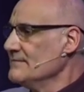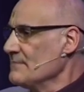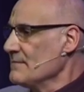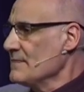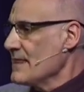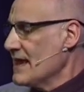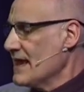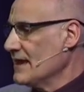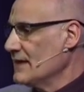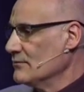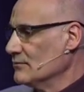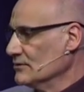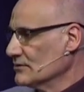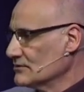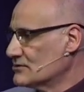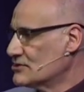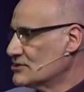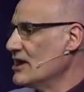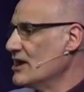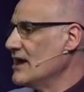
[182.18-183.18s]
It will
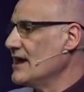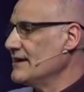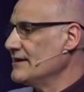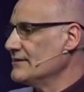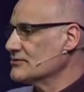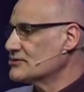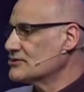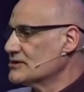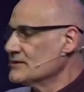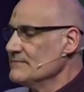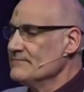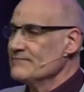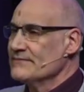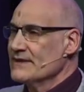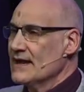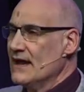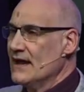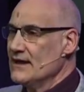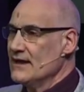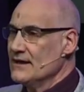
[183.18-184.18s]
change
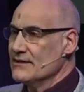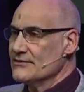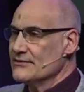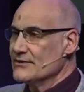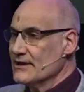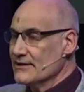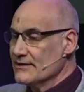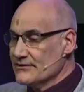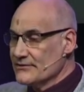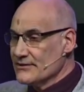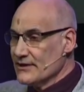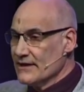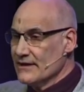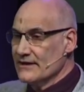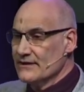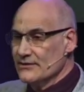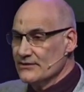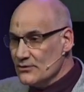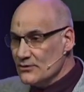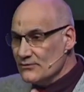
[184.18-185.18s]

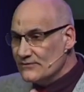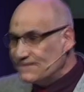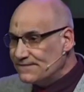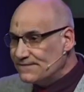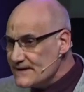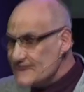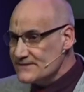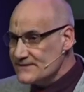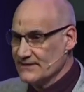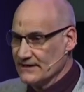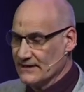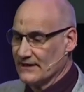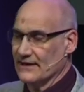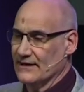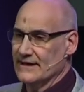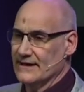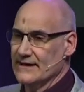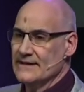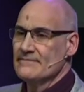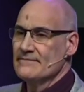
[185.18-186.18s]
you
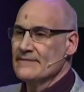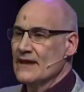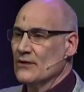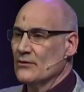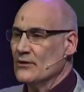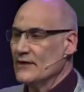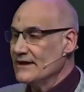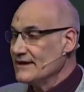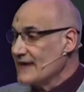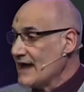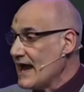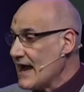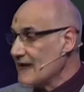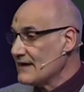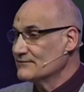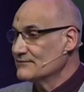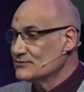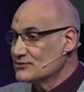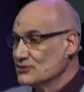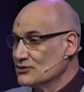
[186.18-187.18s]
physically when you have
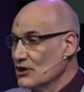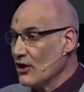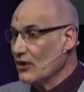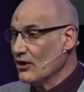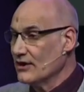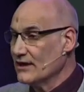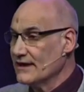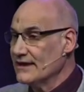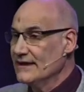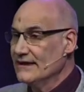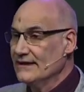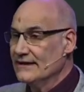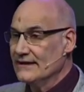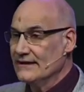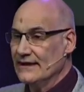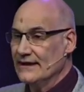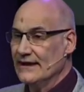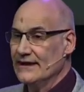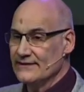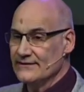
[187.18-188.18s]
joy
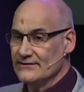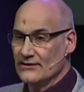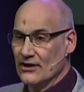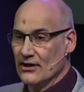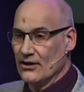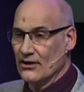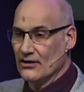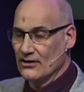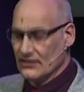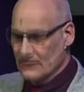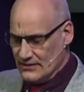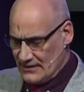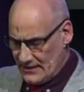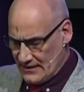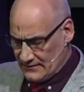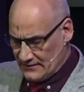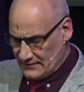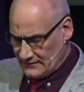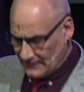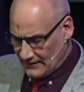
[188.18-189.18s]
in your
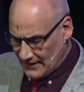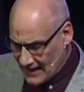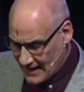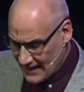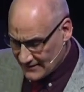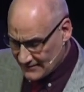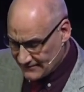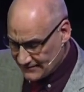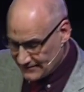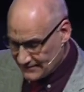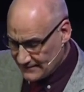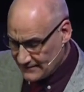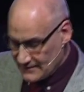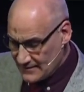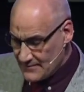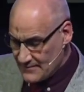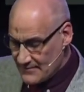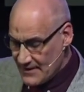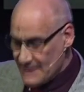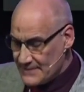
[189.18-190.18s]
life.
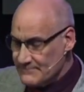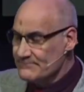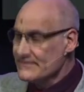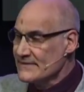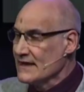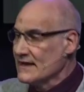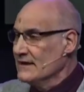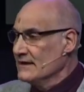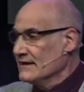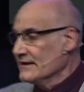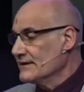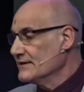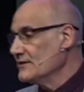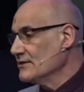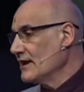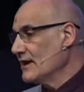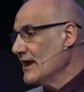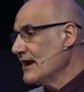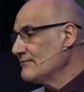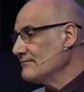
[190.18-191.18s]
Amen? You'll
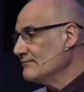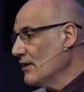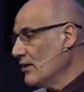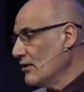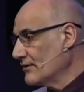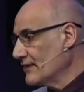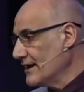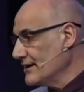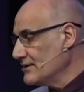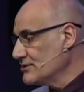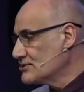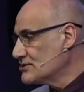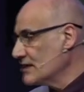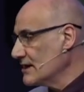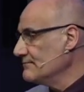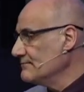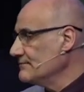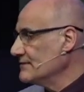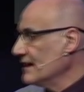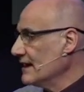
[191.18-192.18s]
have more energy.
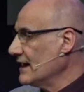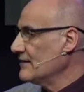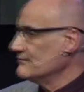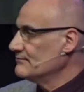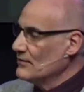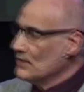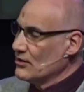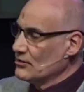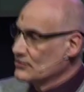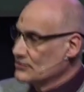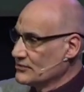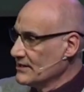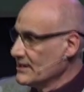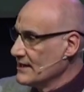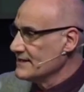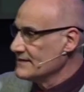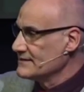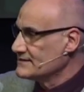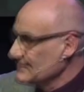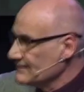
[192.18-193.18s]
You'll have more
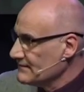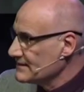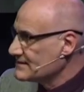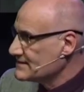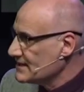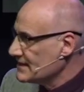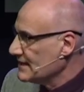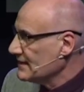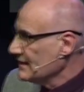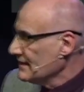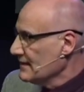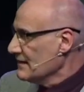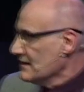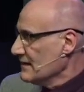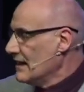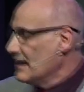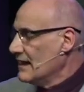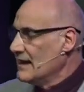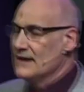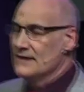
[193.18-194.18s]
creativity.
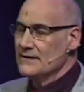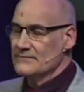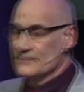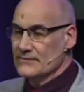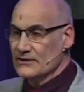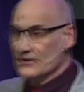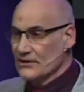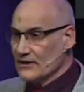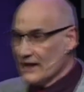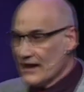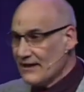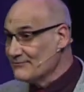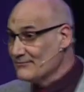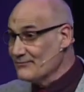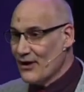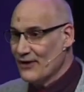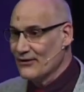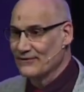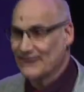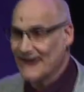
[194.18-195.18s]
You'll have more
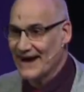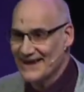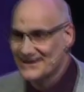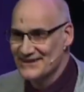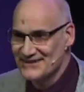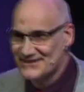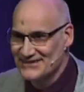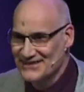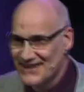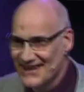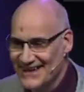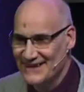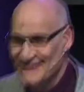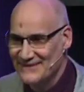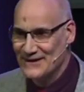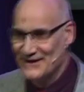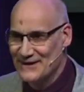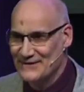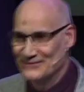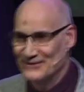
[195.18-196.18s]
friends if you're
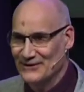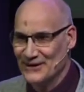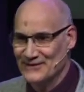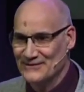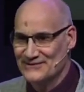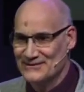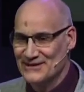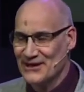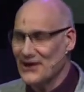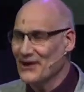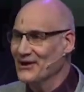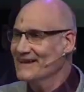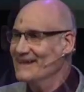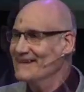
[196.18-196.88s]
full of joy.